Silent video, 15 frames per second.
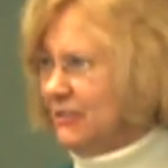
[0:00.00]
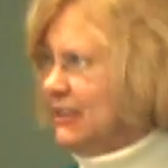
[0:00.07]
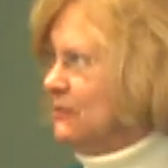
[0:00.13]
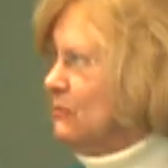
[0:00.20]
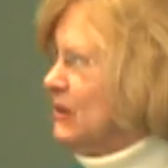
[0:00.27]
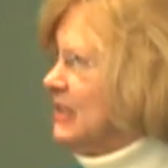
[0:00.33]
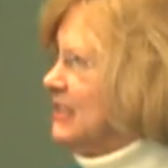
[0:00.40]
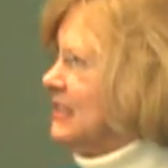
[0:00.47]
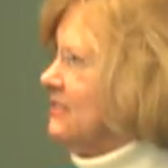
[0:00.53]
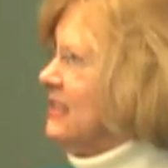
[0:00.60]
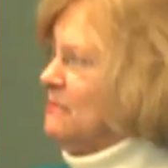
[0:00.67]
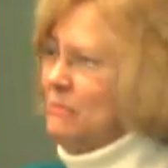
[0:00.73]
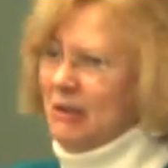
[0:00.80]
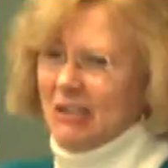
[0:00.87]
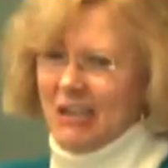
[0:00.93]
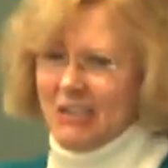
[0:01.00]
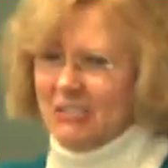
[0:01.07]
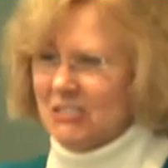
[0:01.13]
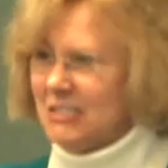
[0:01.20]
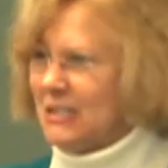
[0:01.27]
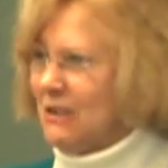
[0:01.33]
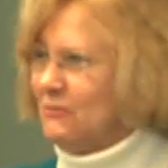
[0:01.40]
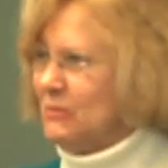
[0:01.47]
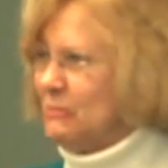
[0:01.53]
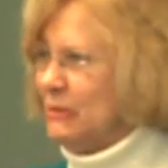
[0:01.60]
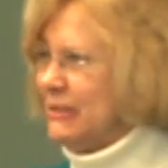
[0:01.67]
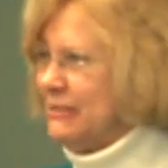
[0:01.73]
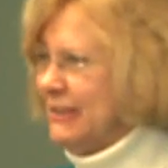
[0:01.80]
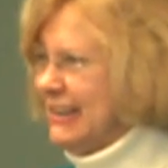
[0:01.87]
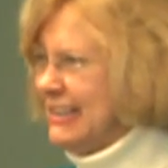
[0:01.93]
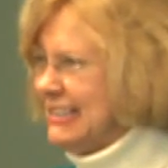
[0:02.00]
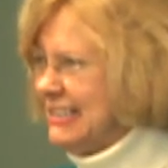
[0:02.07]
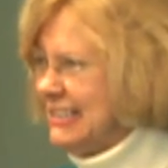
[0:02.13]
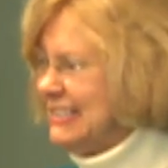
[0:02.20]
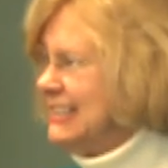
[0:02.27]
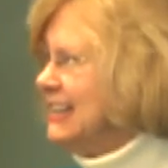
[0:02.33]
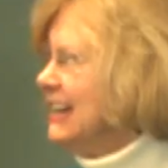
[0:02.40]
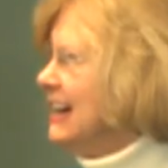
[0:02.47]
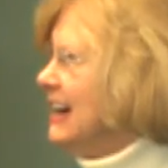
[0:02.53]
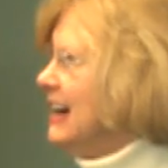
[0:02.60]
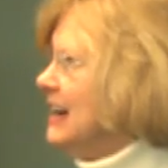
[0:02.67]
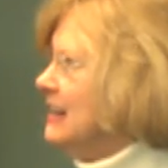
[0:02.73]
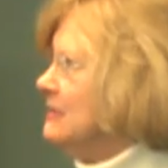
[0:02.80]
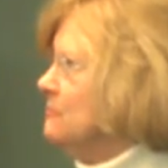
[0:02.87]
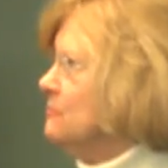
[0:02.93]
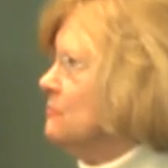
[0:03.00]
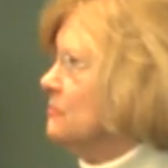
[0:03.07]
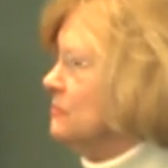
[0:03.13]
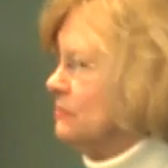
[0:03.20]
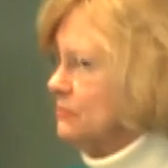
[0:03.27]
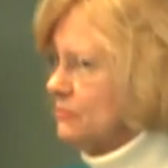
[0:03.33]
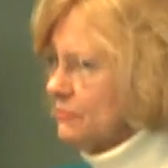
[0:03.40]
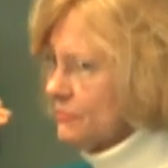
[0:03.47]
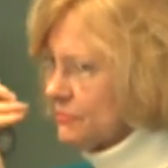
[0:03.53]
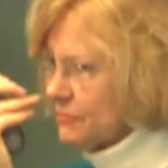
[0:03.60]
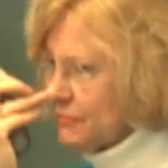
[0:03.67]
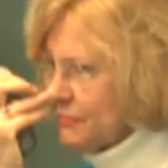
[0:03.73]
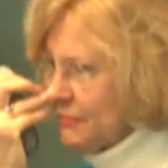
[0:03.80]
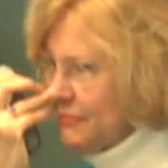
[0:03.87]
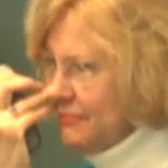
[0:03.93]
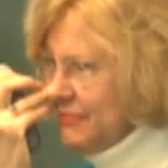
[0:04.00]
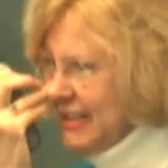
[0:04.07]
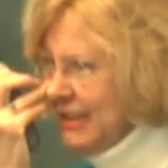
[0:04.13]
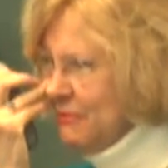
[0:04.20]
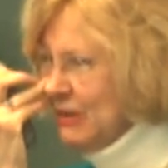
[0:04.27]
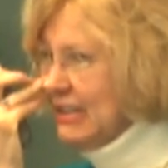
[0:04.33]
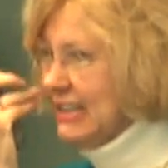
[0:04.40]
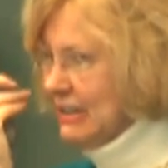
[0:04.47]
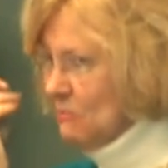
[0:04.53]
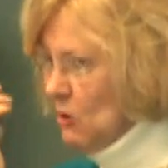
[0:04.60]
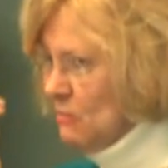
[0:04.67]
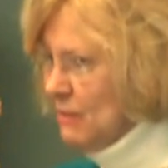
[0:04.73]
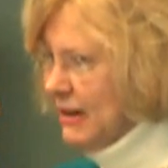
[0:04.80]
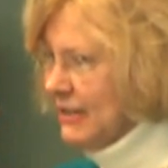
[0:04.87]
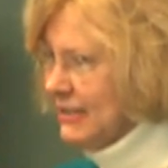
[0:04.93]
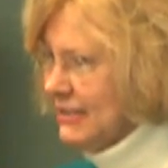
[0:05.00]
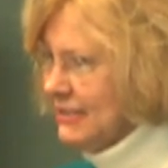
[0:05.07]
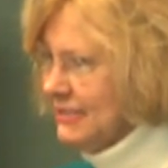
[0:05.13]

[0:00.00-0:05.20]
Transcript: and we can give that medication comfortably, right? Um, we can get more money.